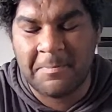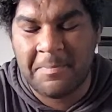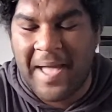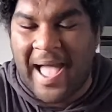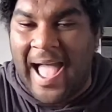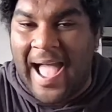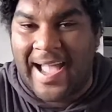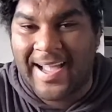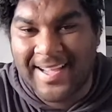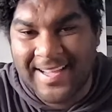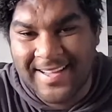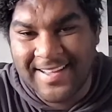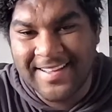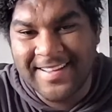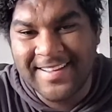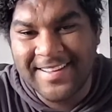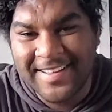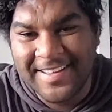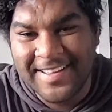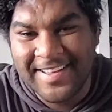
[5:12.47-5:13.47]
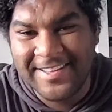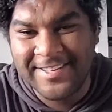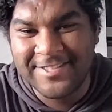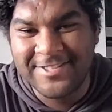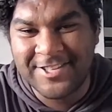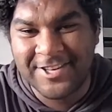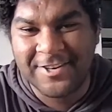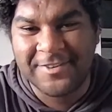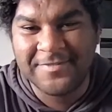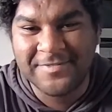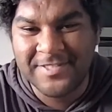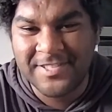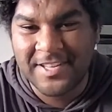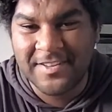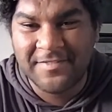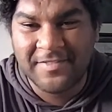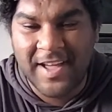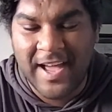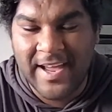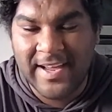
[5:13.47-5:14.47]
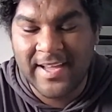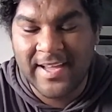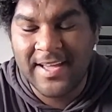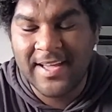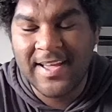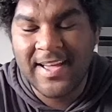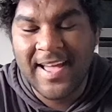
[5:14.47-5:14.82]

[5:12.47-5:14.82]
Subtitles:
back in terms of like,